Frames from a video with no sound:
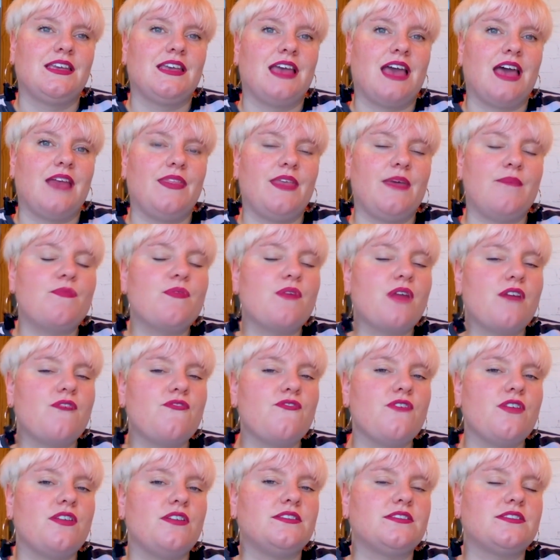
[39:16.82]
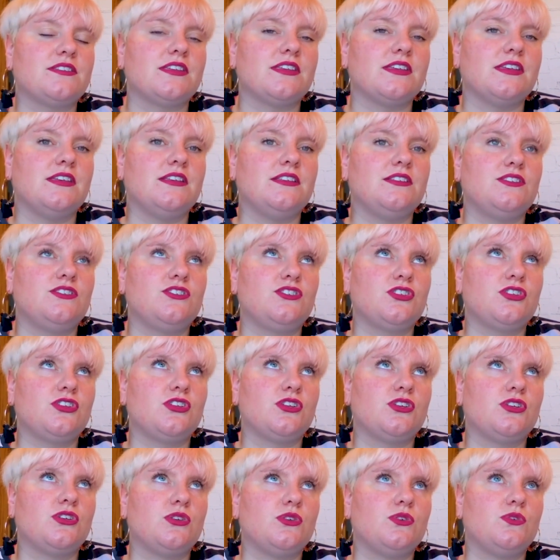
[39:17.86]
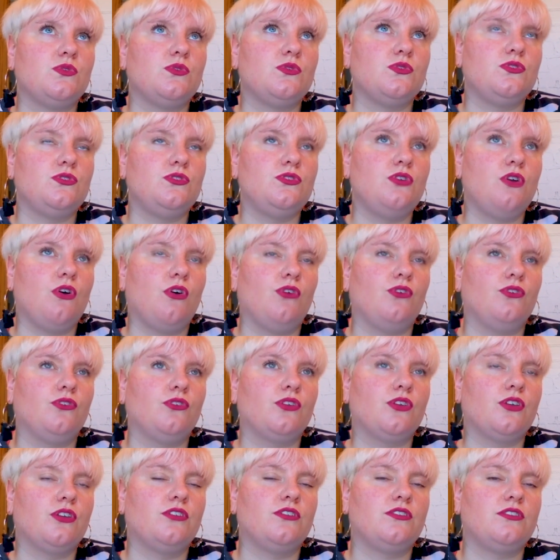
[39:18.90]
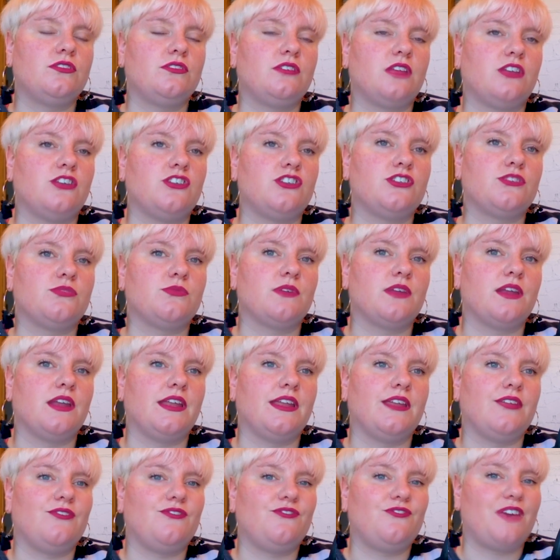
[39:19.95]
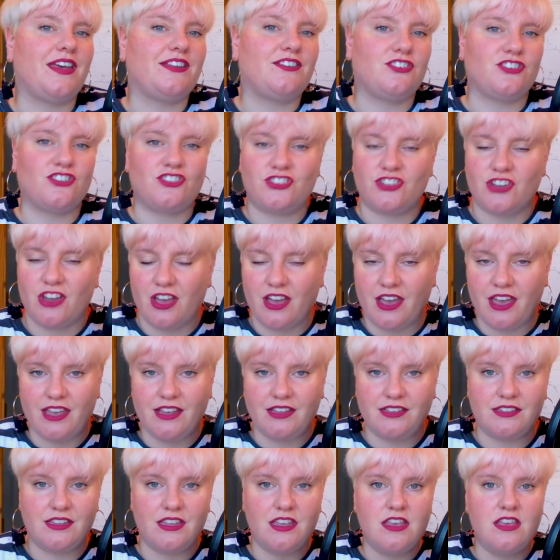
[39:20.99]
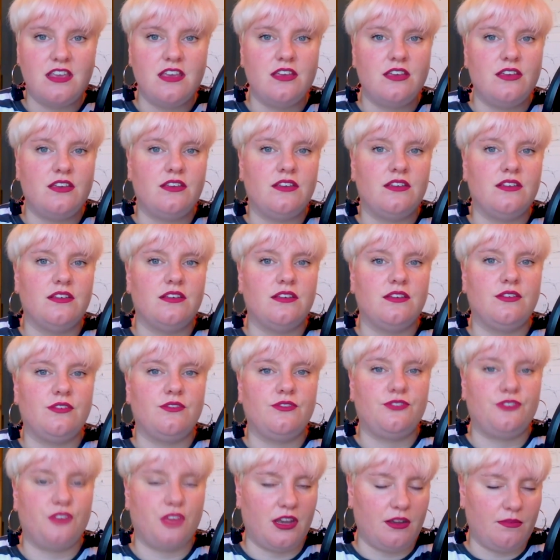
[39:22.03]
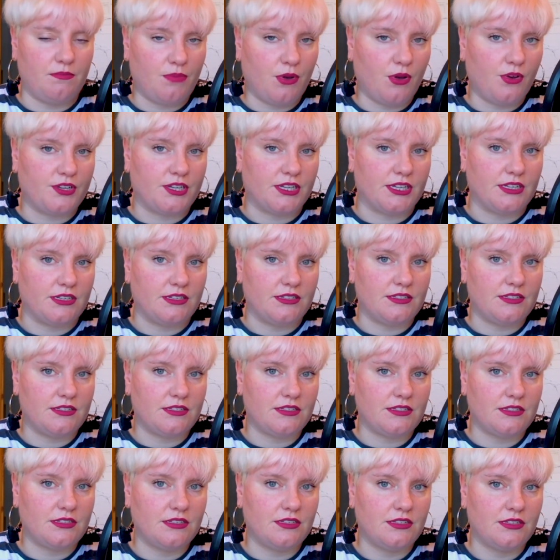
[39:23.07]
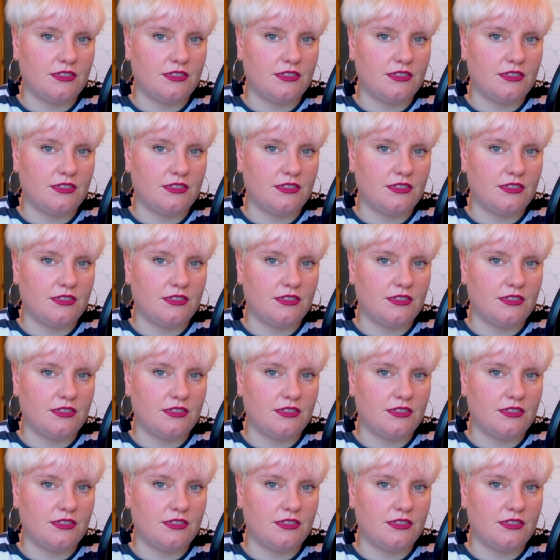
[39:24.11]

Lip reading: And their preference is to non-consensually fetishize thin bodies,